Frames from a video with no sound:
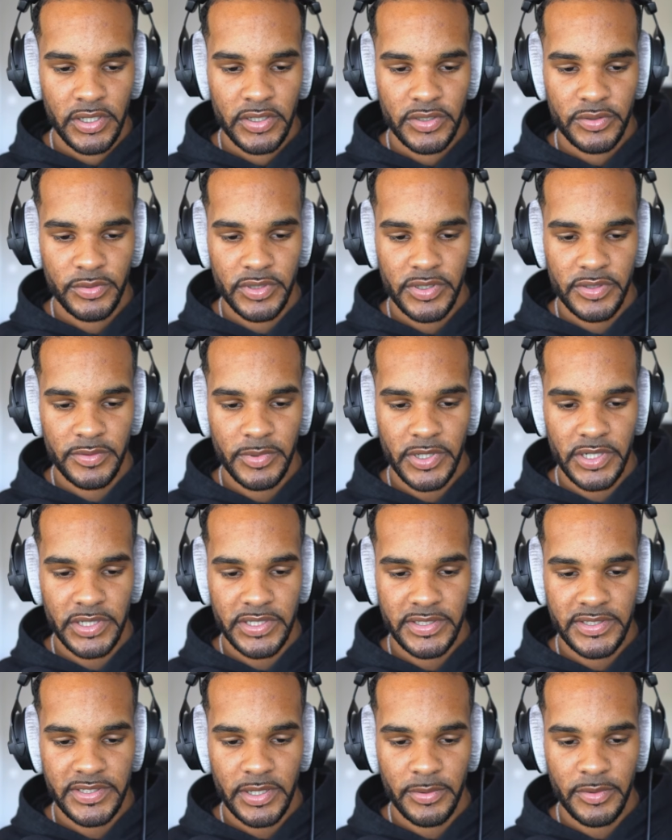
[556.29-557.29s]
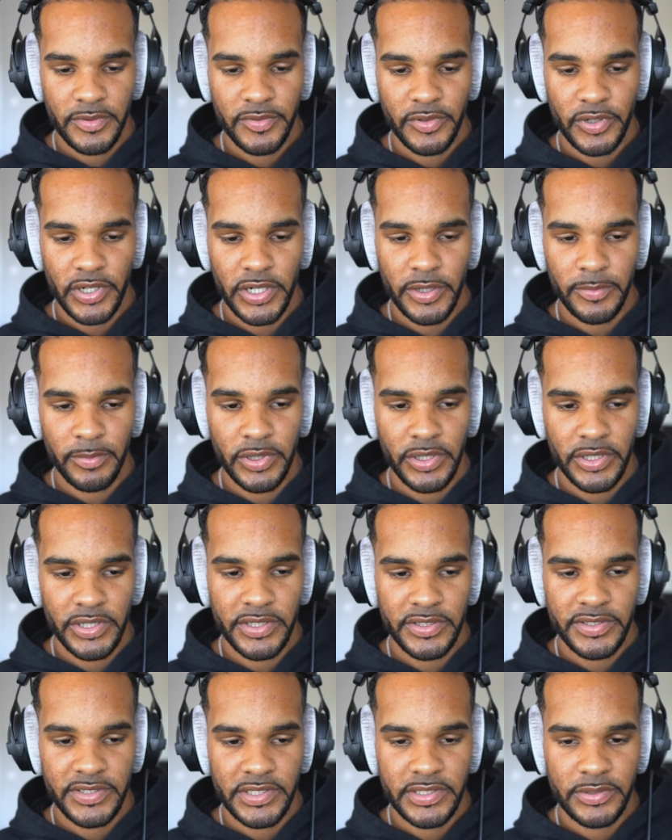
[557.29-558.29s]
switch smart disable for all
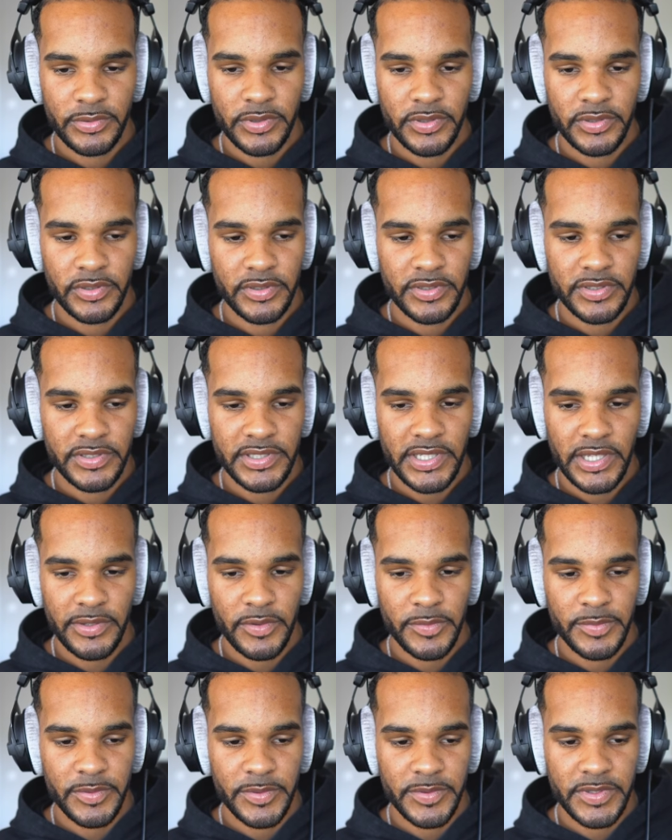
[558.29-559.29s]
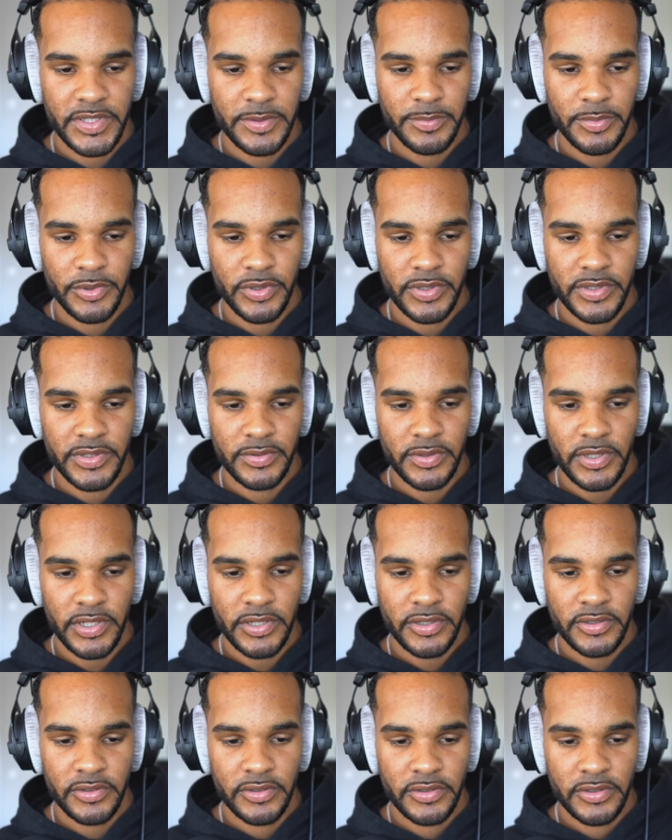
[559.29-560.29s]
plugins. This will save up some CPU as
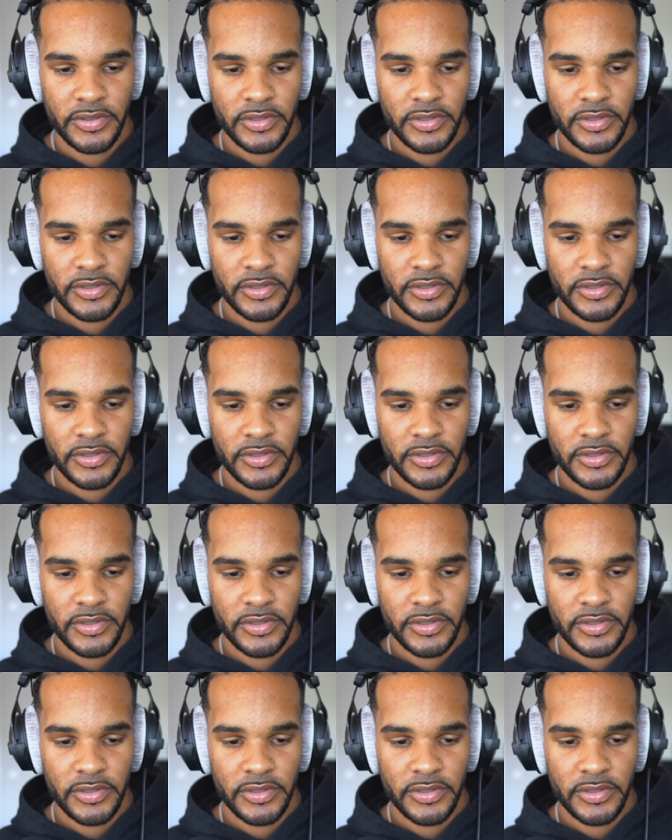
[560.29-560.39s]
well.